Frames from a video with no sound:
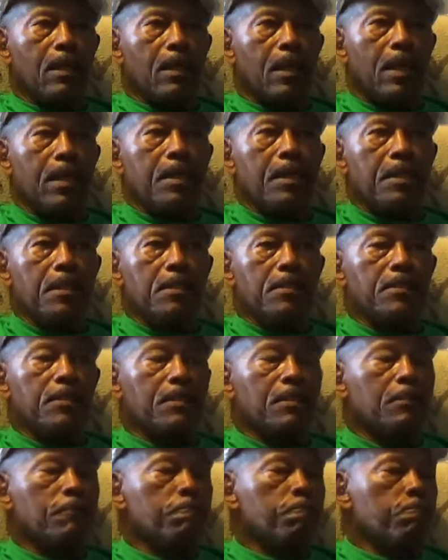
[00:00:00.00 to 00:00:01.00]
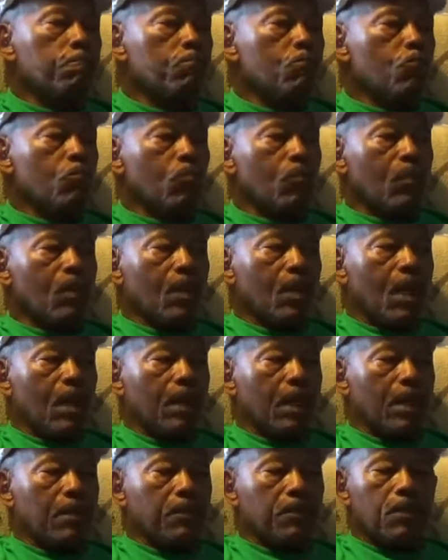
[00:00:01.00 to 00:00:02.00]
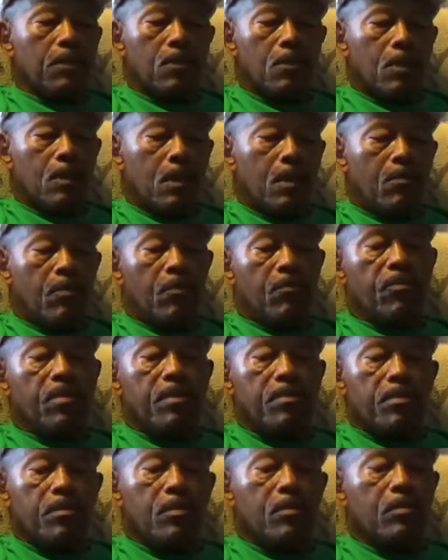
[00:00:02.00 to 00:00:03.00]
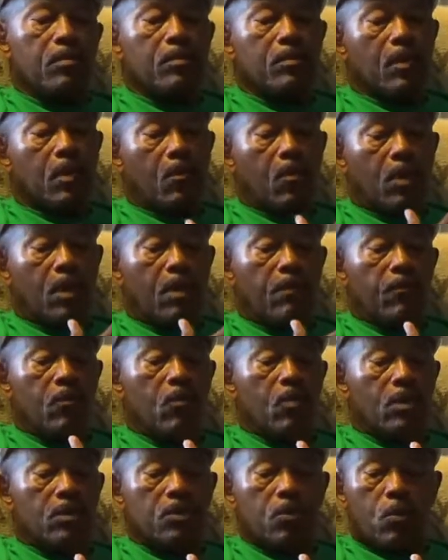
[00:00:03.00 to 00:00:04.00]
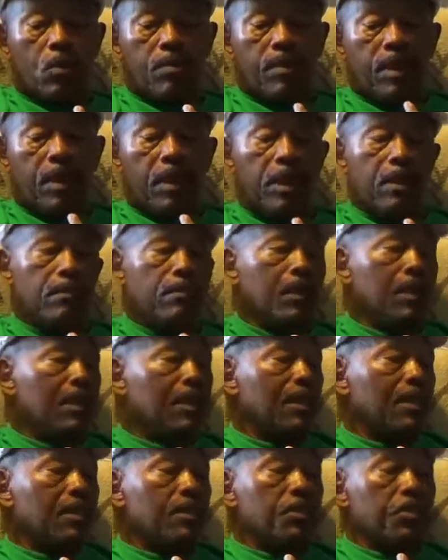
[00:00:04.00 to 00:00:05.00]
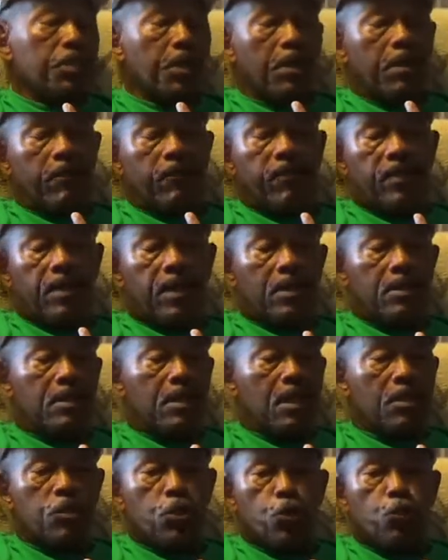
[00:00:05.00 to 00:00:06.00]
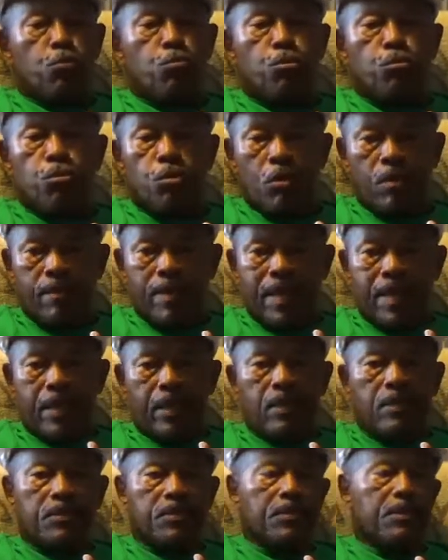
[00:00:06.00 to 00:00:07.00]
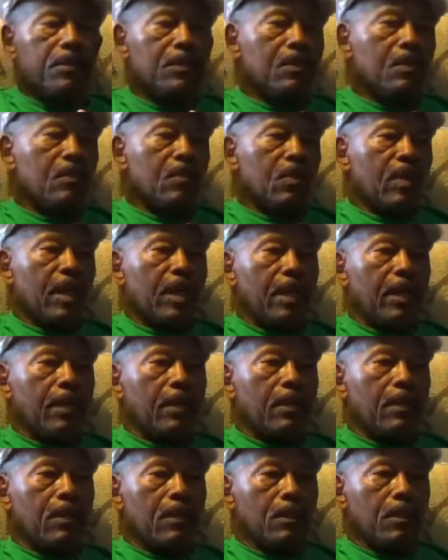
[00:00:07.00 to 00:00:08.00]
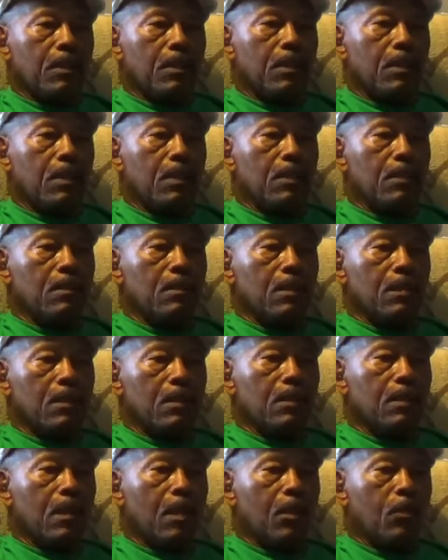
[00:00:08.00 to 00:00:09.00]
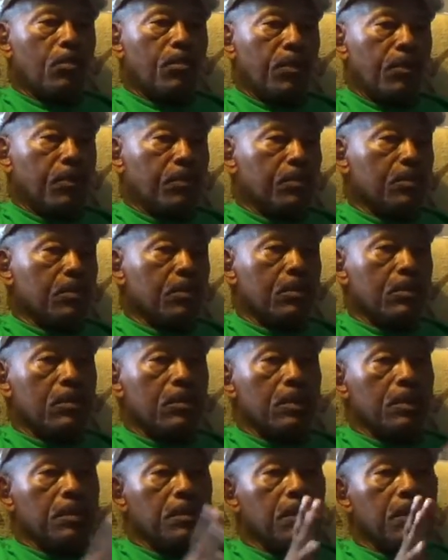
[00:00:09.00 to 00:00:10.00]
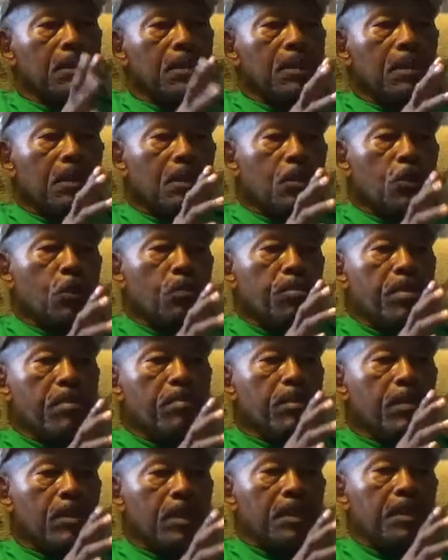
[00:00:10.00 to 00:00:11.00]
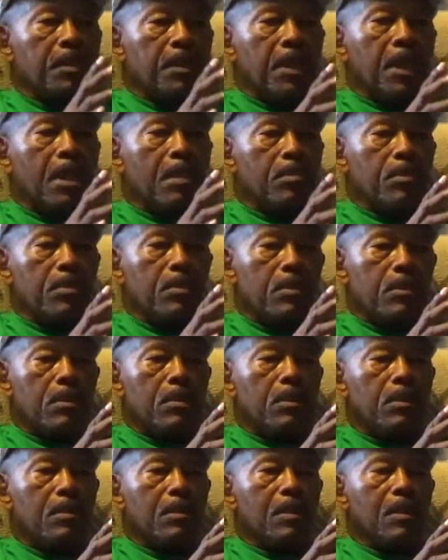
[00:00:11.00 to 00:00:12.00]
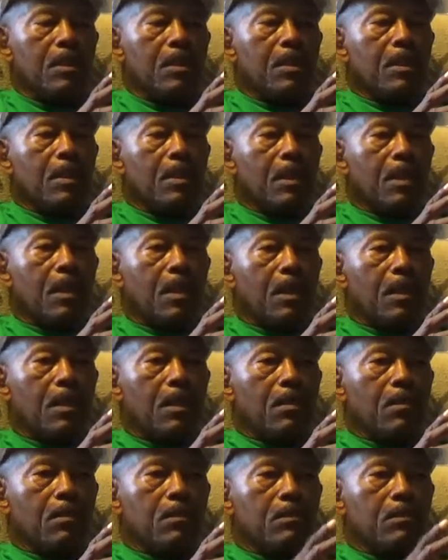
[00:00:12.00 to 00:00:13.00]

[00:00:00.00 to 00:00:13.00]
eighties, I got to know a number of people. One of them was a woman named Serafina Sanchez-Bugomez and her kid uh, Alberto, and the people in the neighborhood uh,